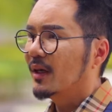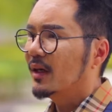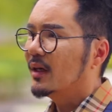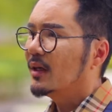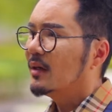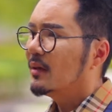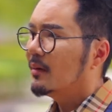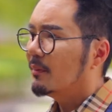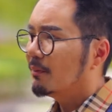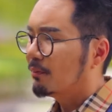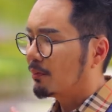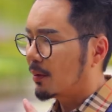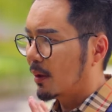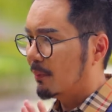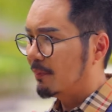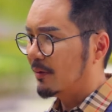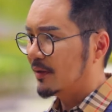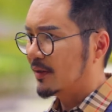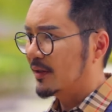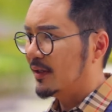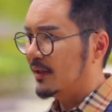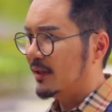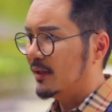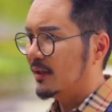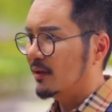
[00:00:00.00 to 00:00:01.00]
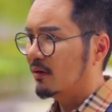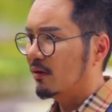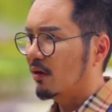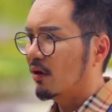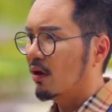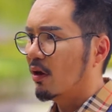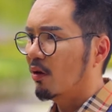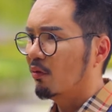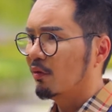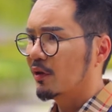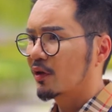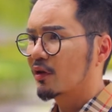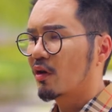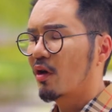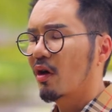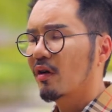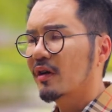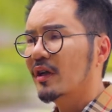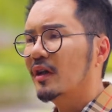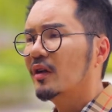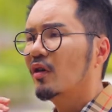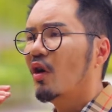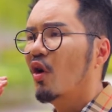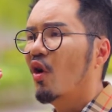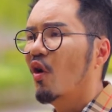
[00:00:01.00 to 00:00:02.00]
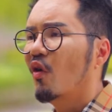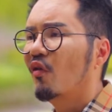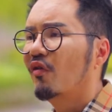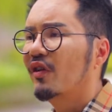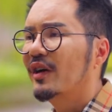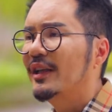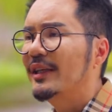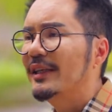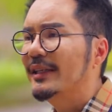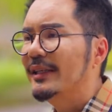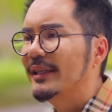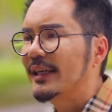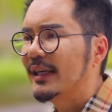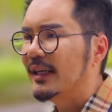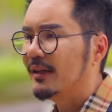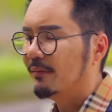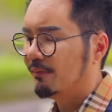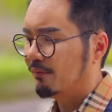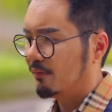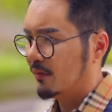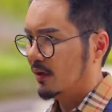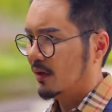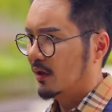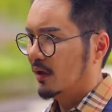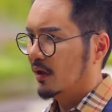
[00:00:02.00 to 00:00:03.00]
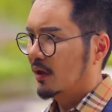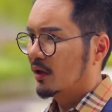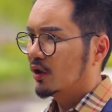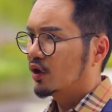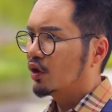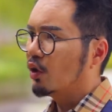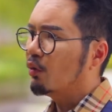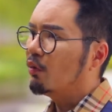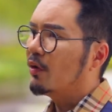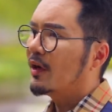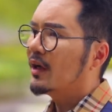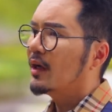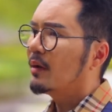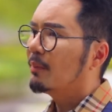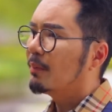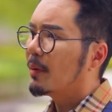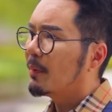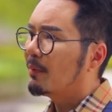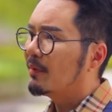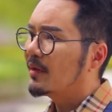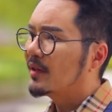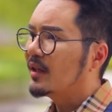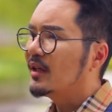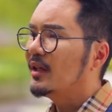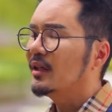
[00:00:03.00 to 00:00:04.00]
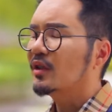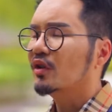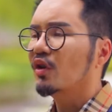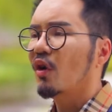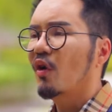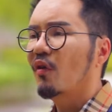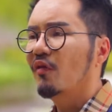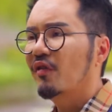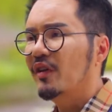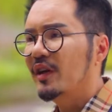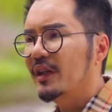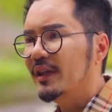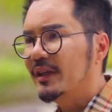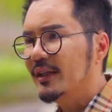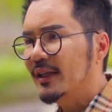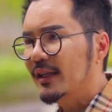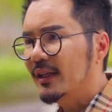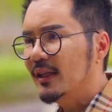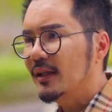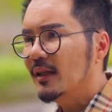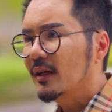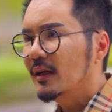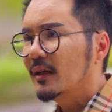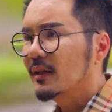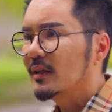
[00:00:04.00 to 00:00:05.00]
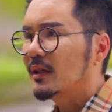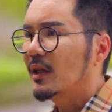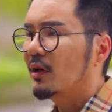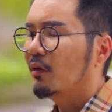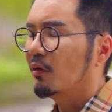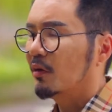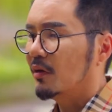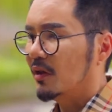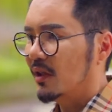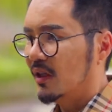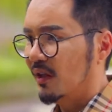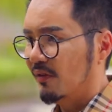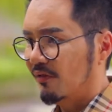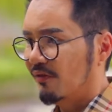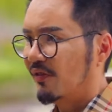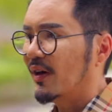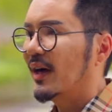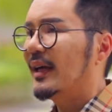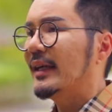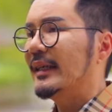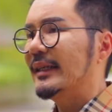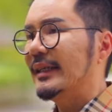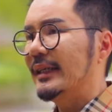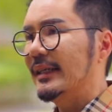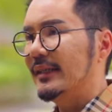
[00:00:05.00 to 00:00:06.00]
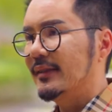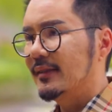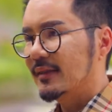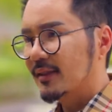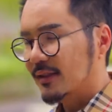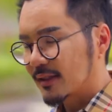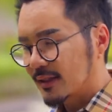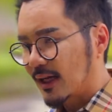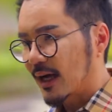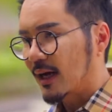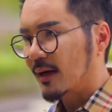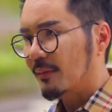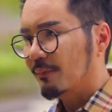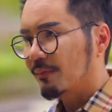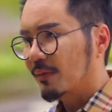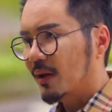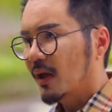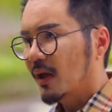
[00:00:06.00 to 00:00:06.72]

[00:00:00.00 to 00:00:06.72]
the property, or we call it overly yin. So when the property is overly yin, they will invite yin sa.